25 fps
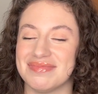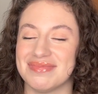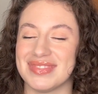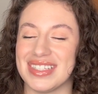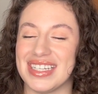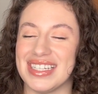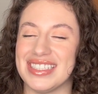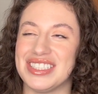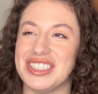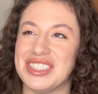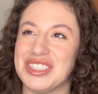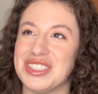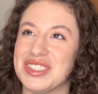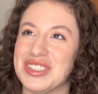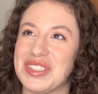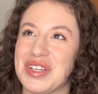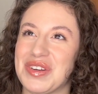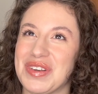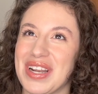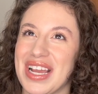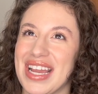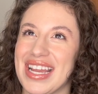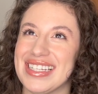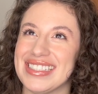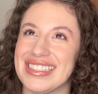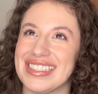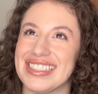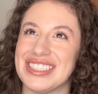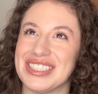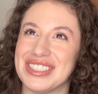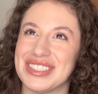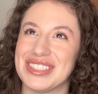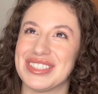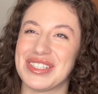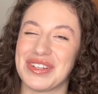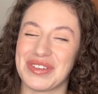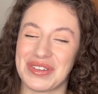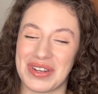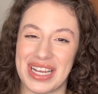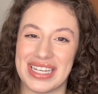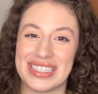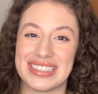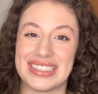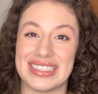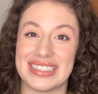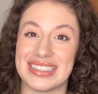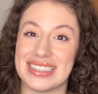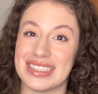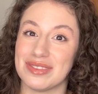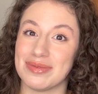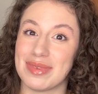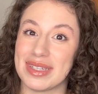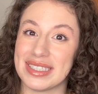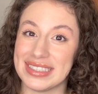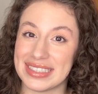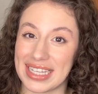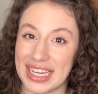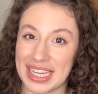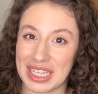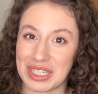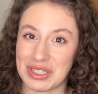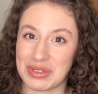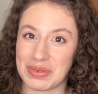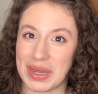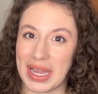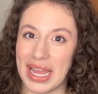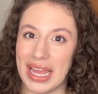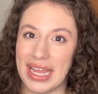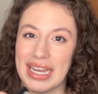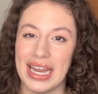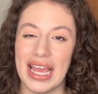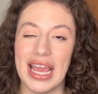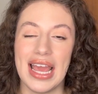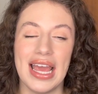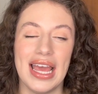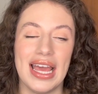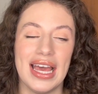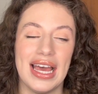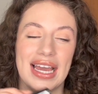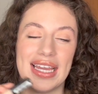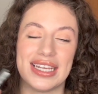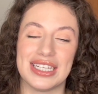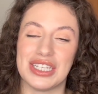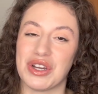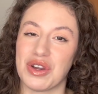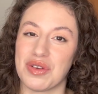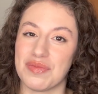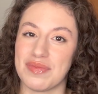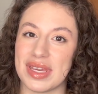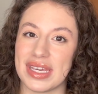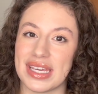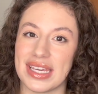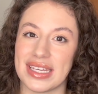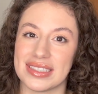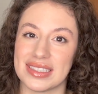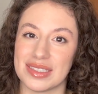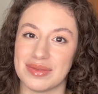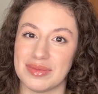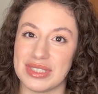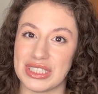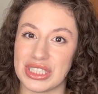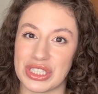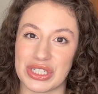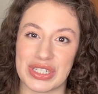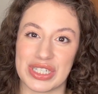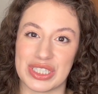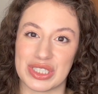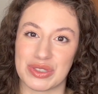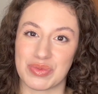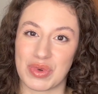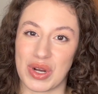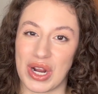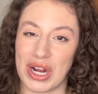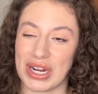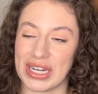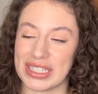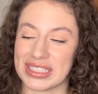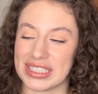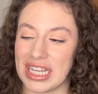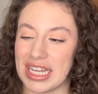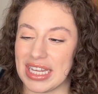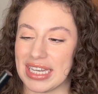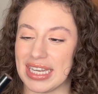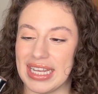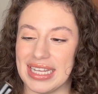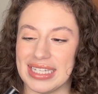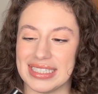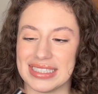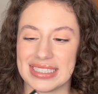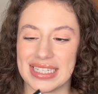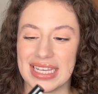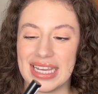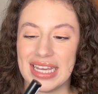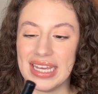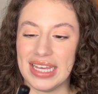so nice. It's just so nice. This is my second one. I know I'm making some serious progress on it.